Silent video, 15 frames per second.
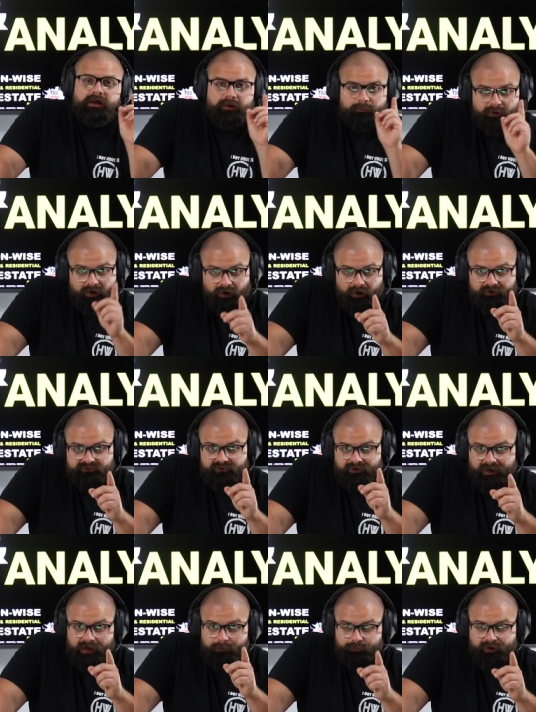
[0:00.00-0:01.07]
but I also
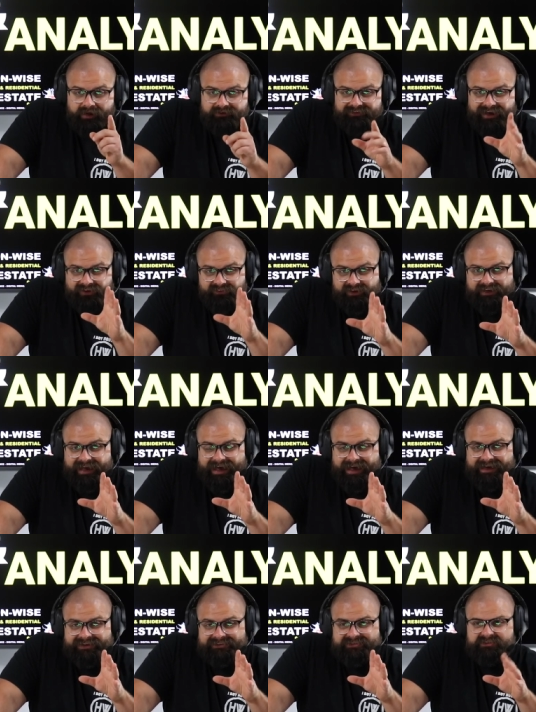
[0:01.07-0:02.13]
got to break down the
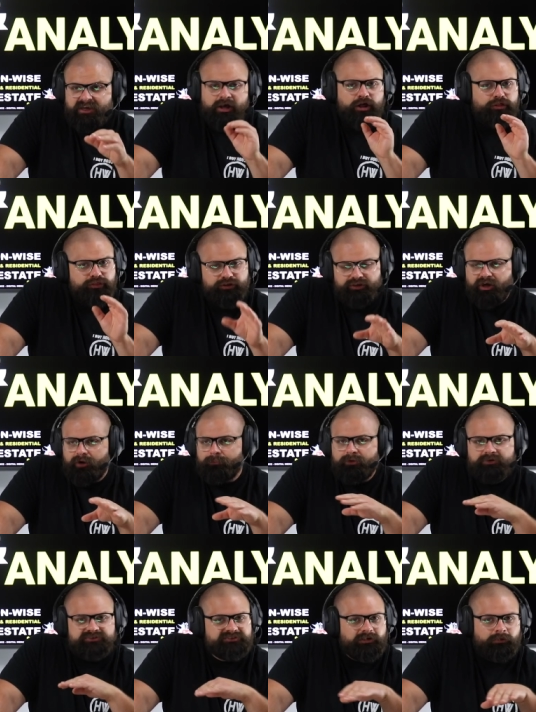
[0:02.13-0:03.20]
cons, the
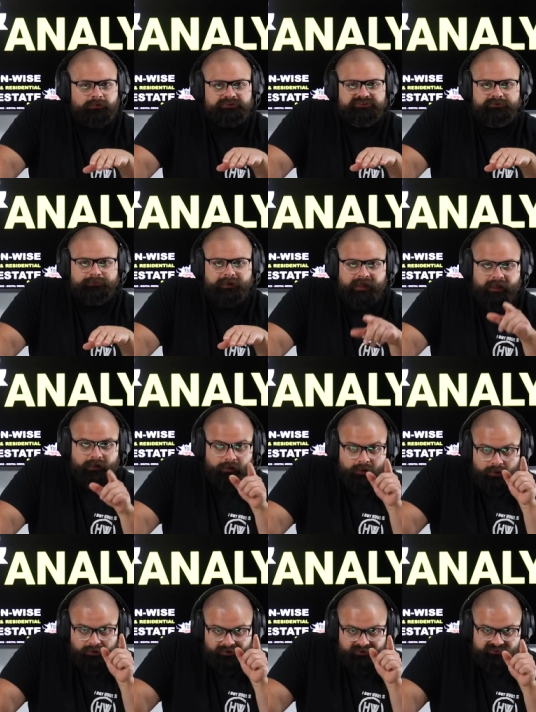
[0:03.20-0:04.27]
numbers, the whole shebang.
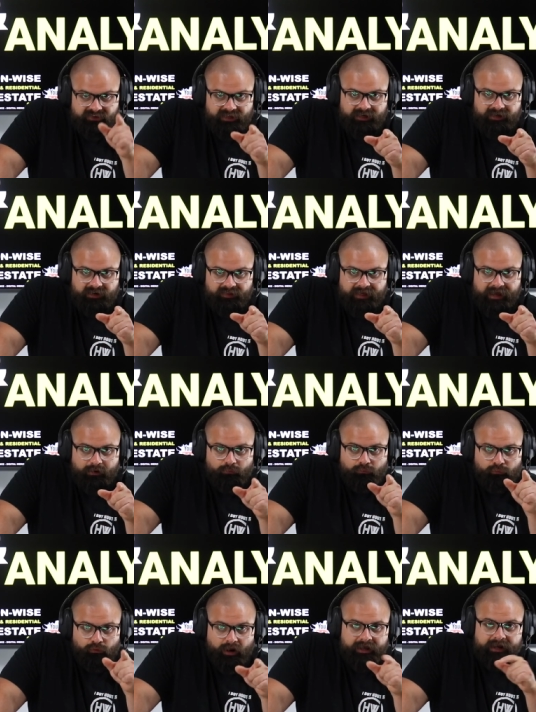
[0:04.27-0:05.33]
Let's get into that
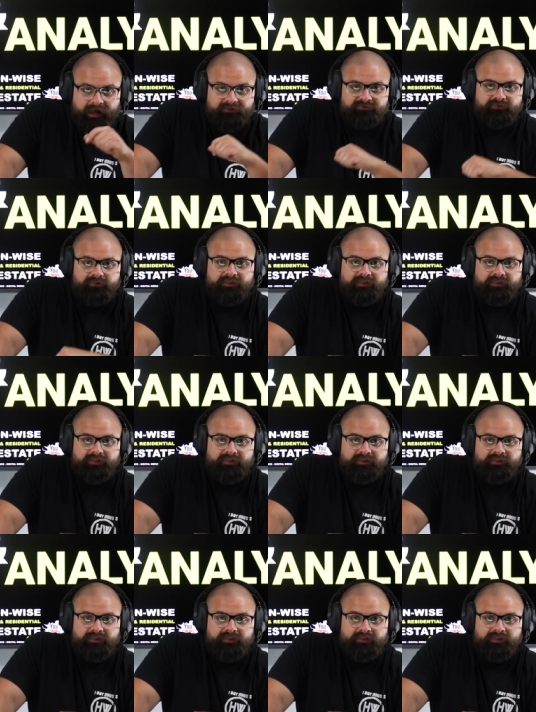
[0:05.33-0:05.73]
right after